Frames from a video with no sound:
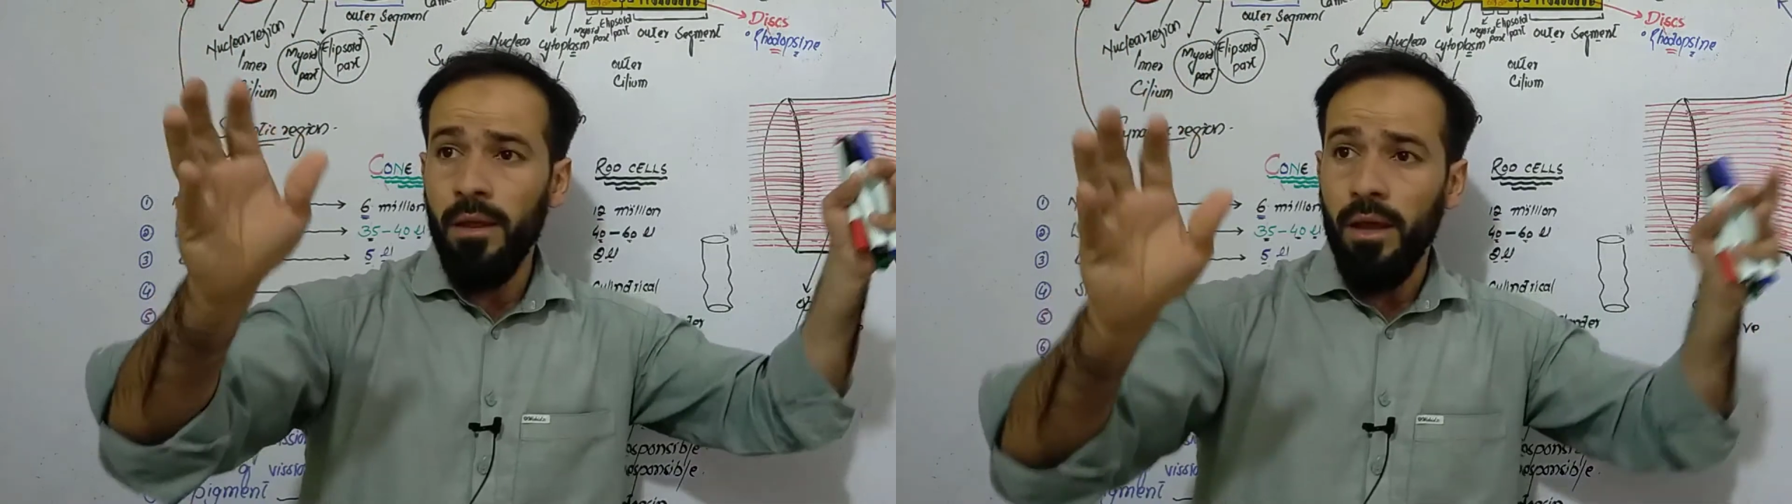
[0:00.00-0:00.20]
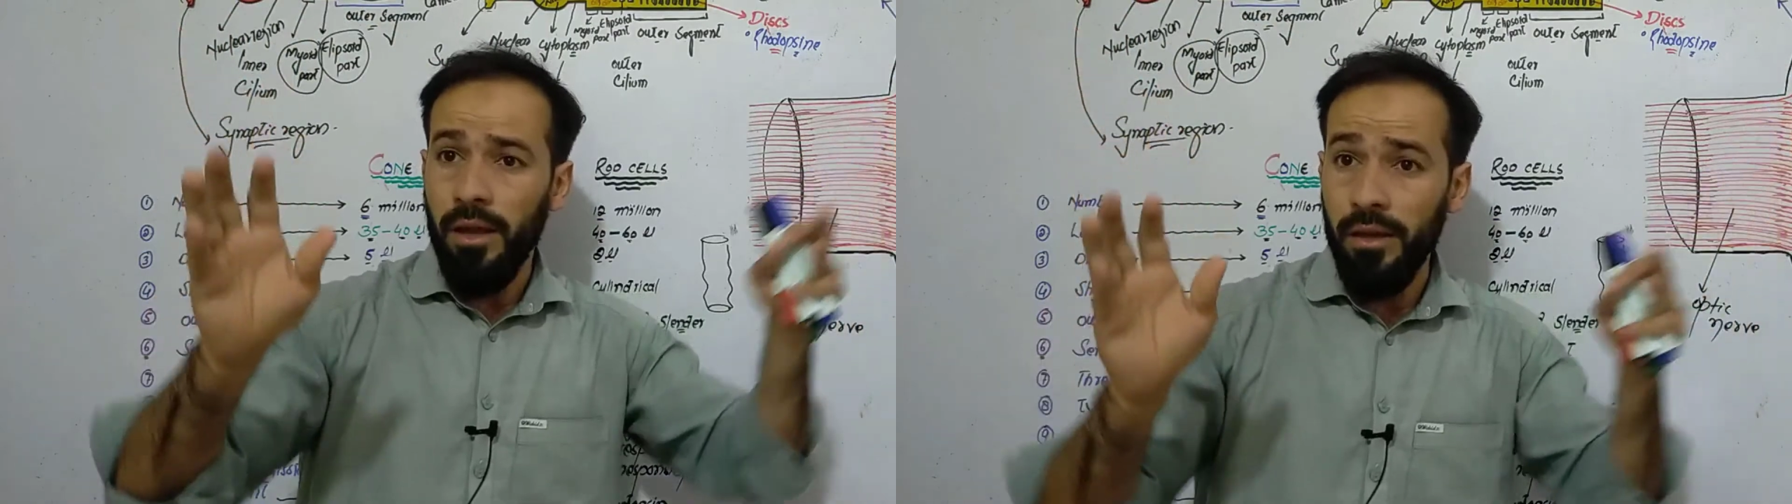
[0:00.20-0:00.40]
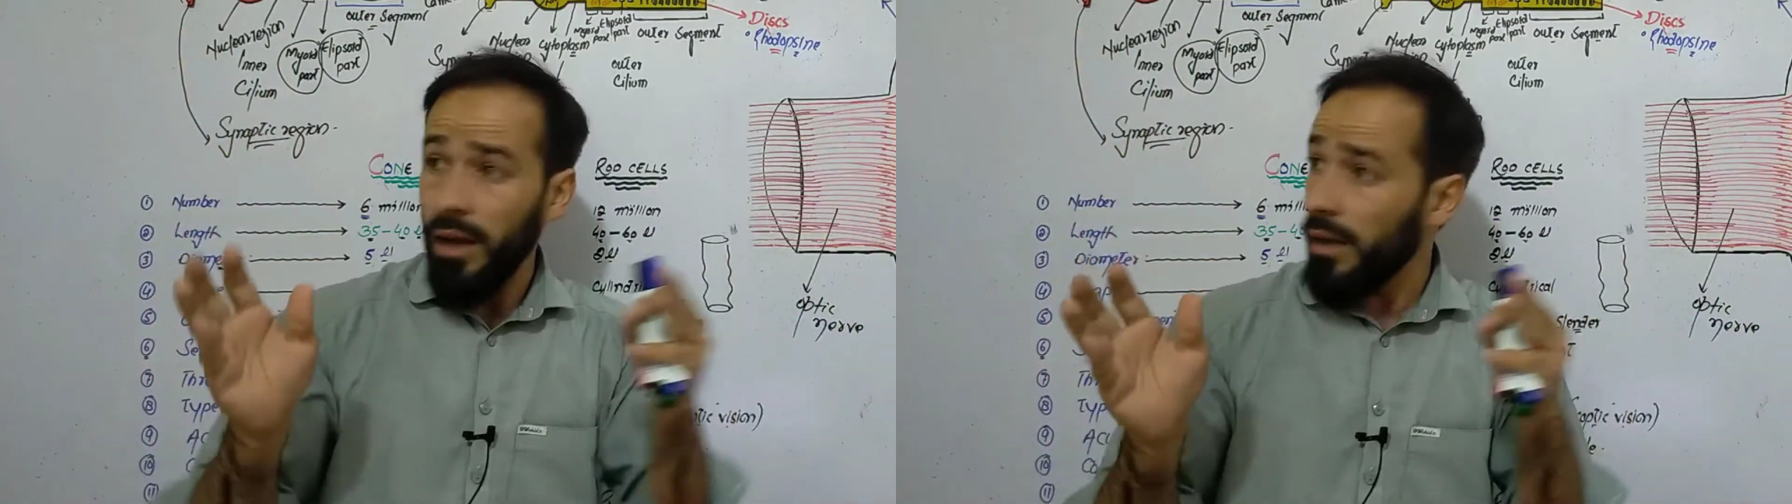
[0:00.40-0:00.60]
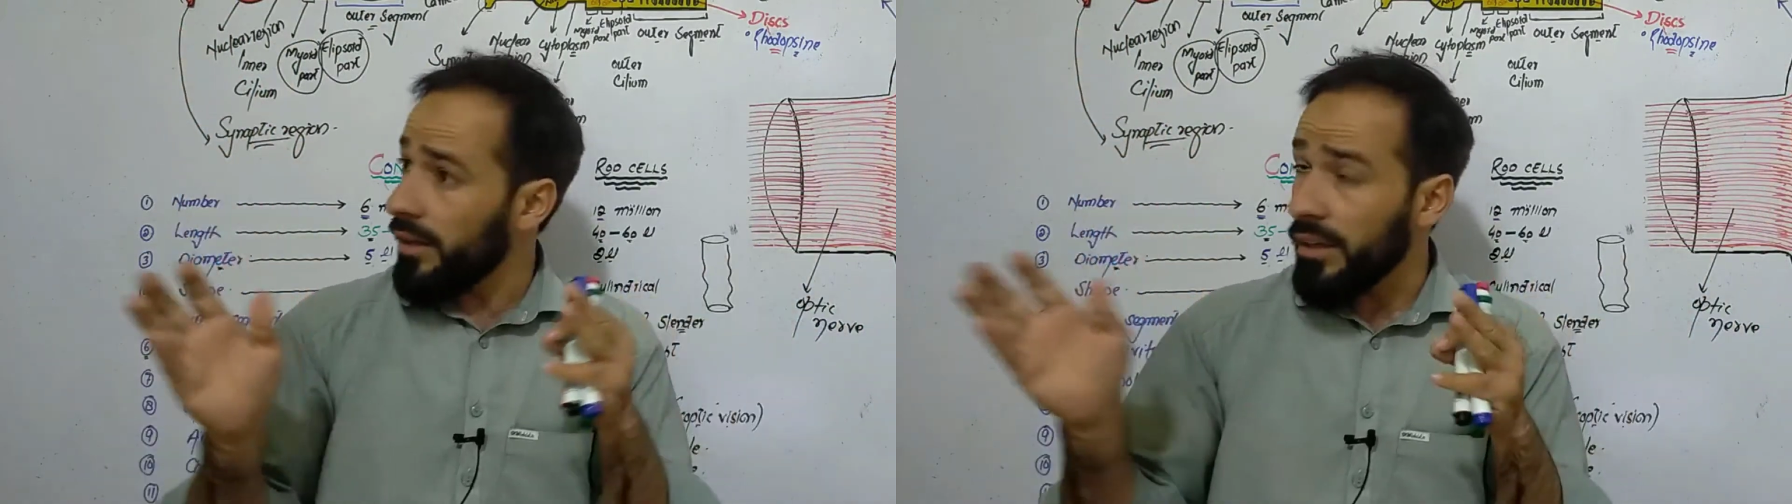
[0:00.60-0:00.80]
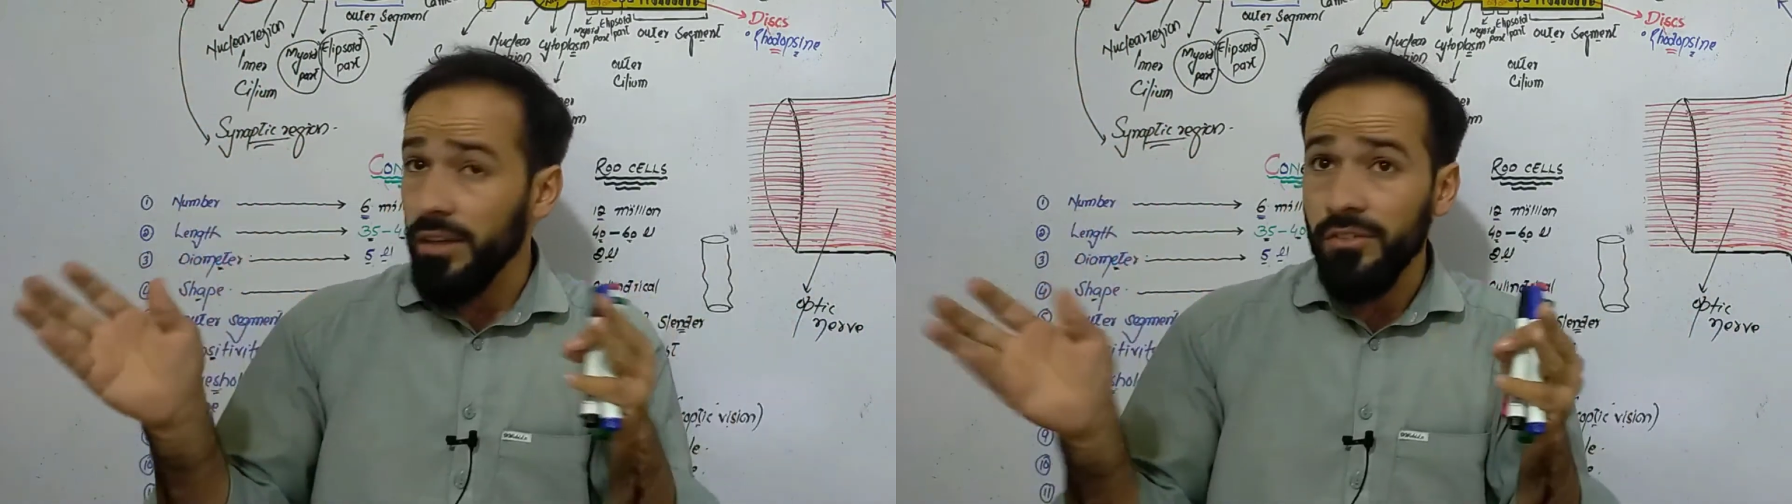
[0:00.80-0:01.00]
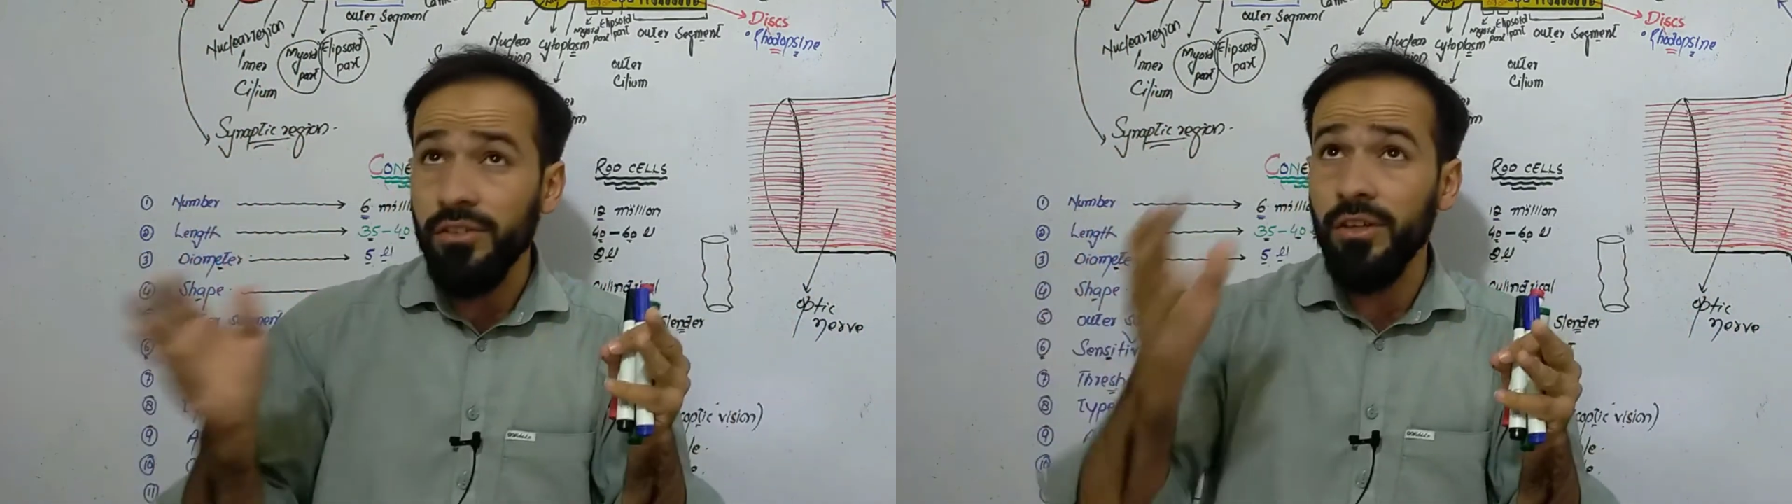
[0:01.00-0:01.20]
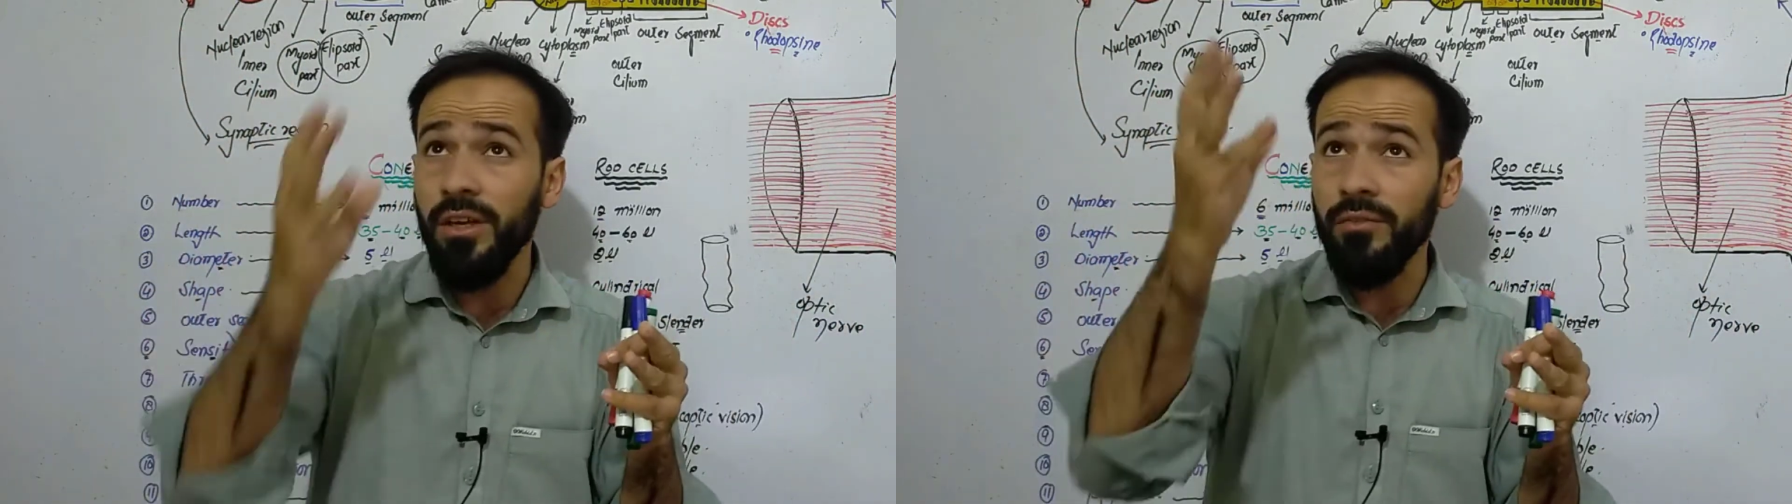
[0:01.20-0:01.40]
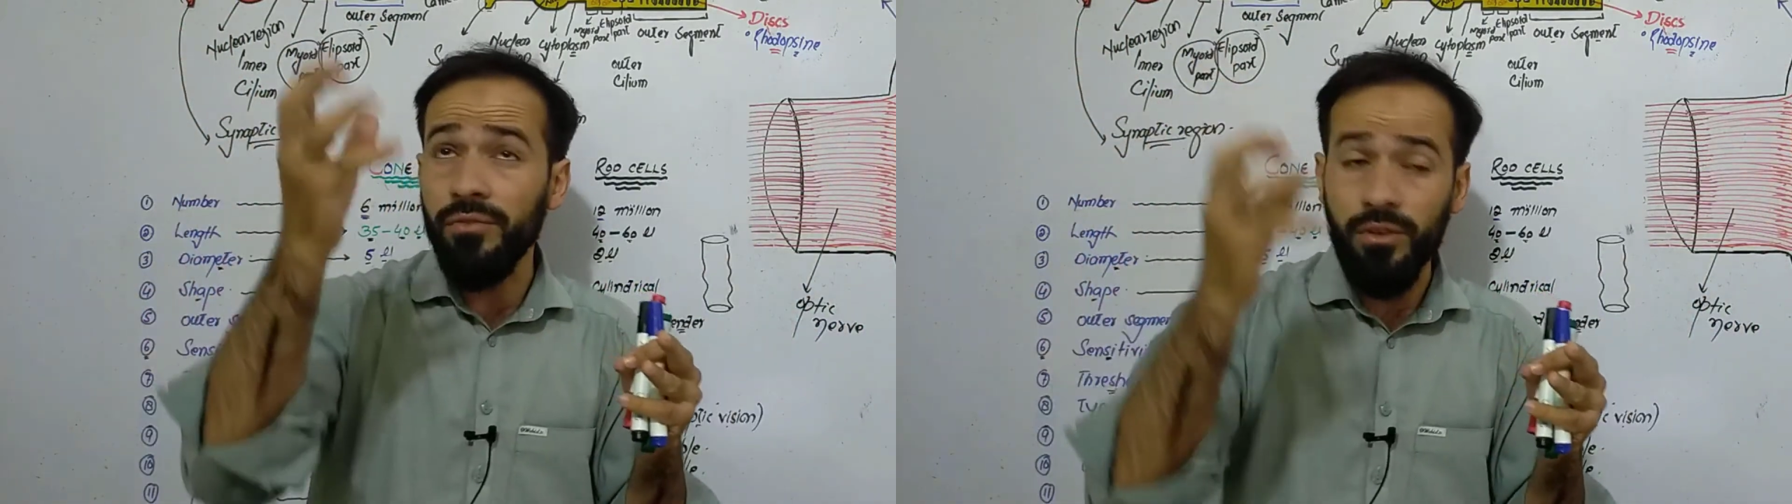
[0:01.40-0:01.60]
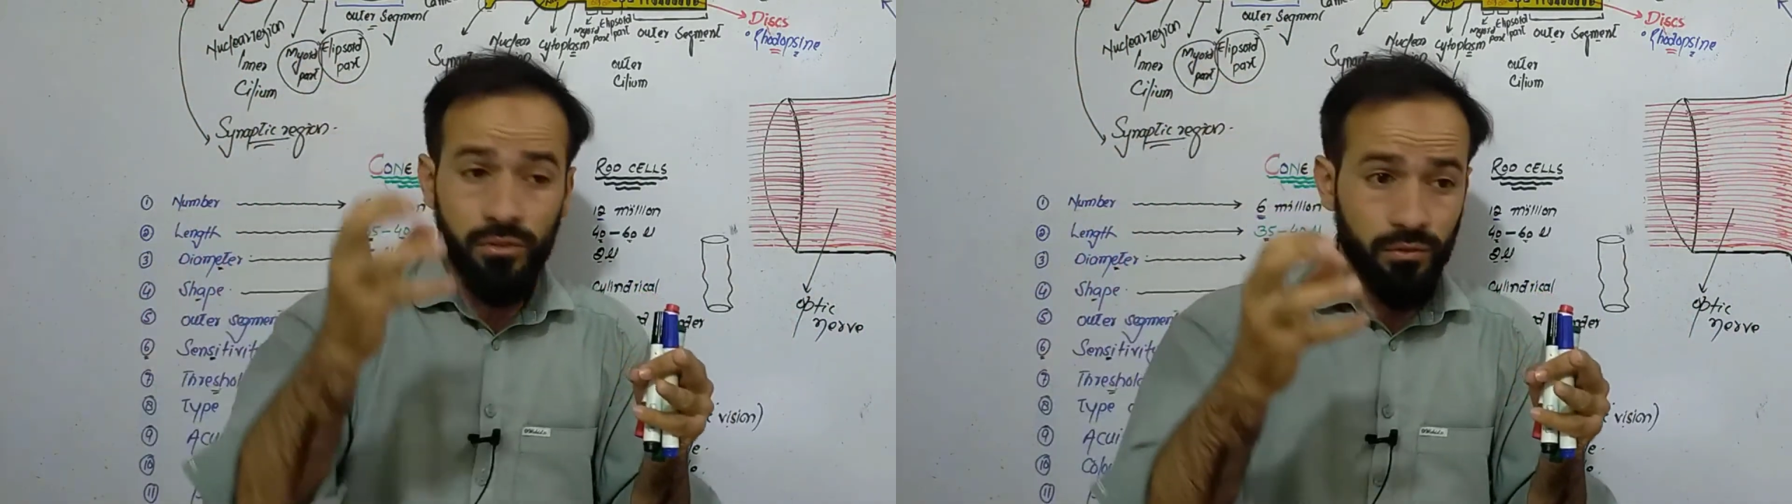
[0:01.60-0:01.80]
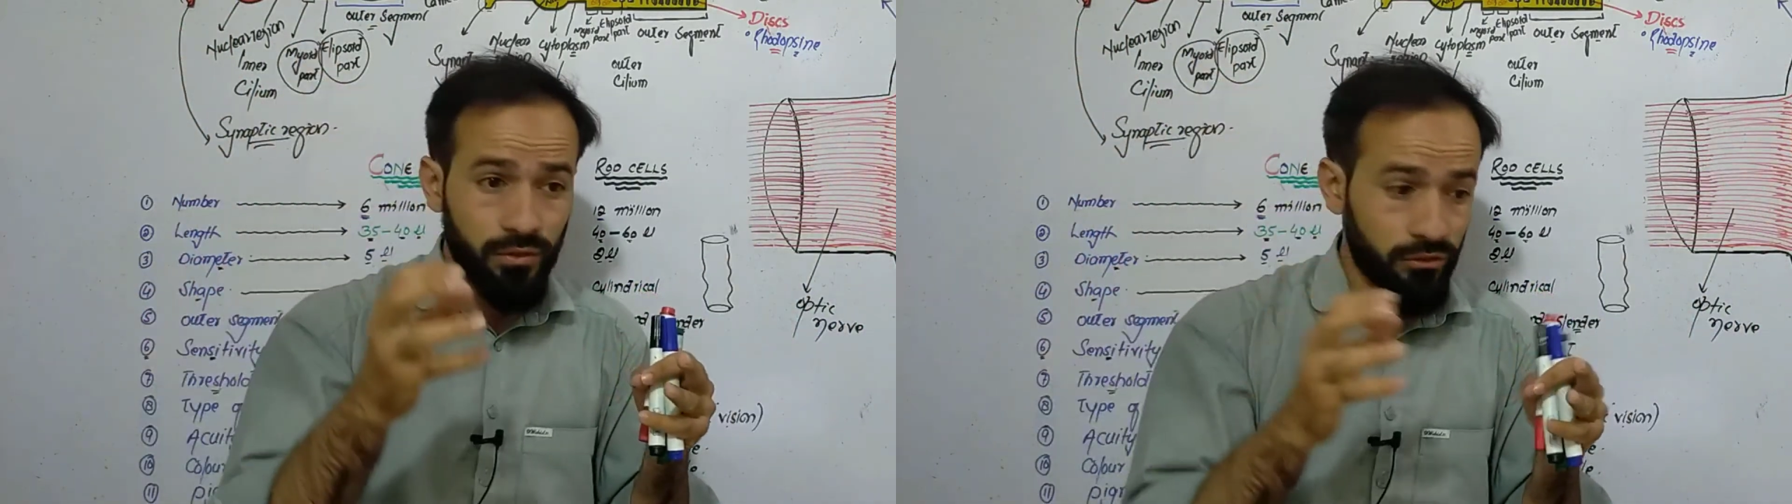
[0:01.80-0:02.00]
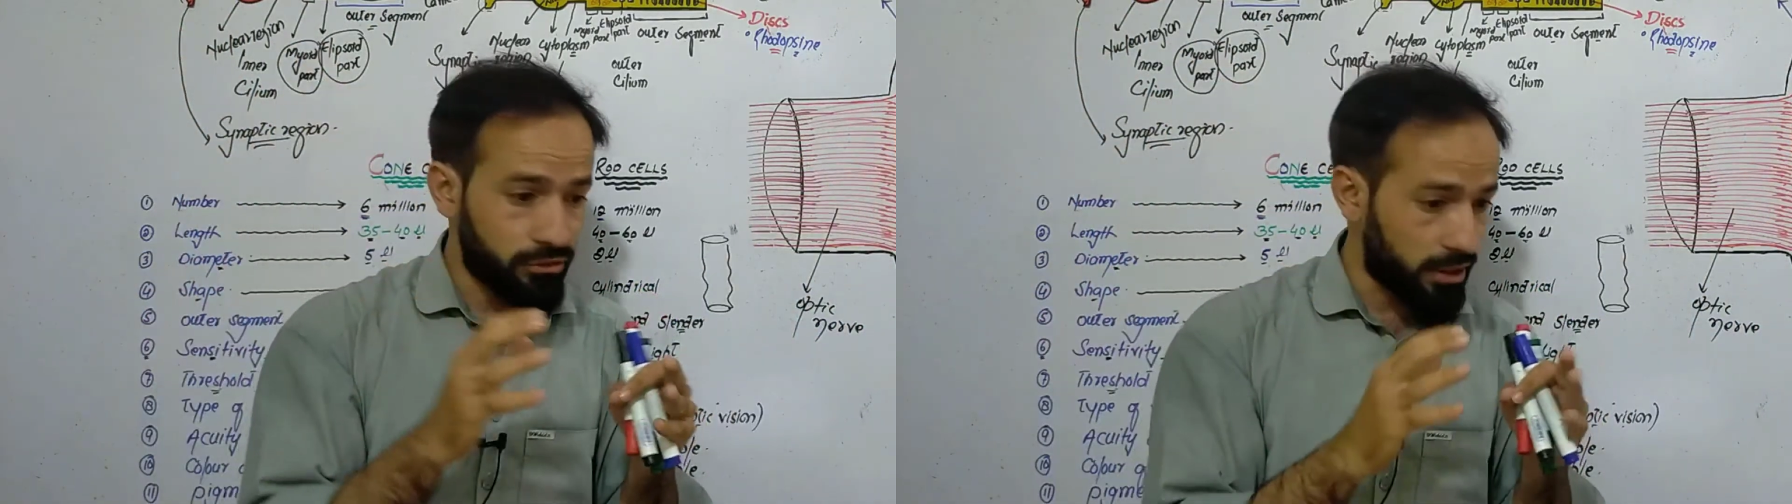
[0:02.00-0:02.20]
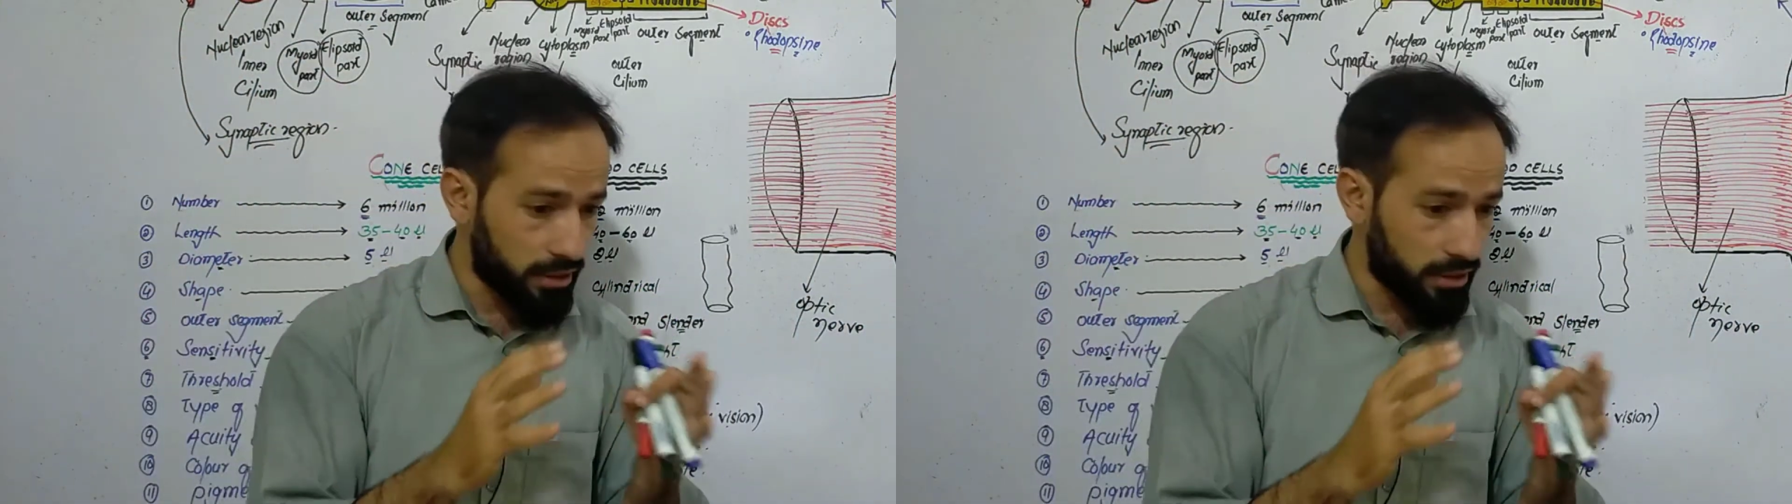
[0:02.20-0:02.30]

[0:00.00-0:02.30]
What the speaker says: and I can see in front of this light,